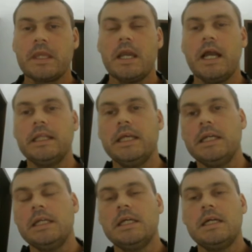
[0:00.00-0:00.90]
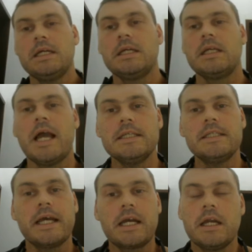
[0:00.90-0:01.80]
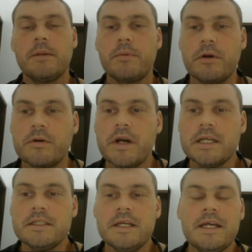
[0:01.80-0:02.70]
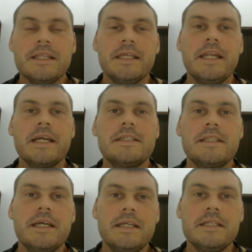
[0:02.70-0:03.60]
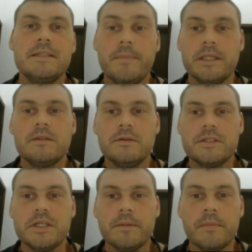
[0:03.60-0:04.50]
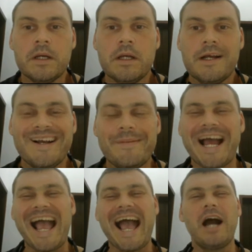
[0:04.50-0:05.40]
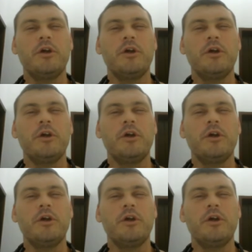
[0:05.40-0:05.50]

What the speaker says: And then as that kind of progress, the next stage is mentorship, about how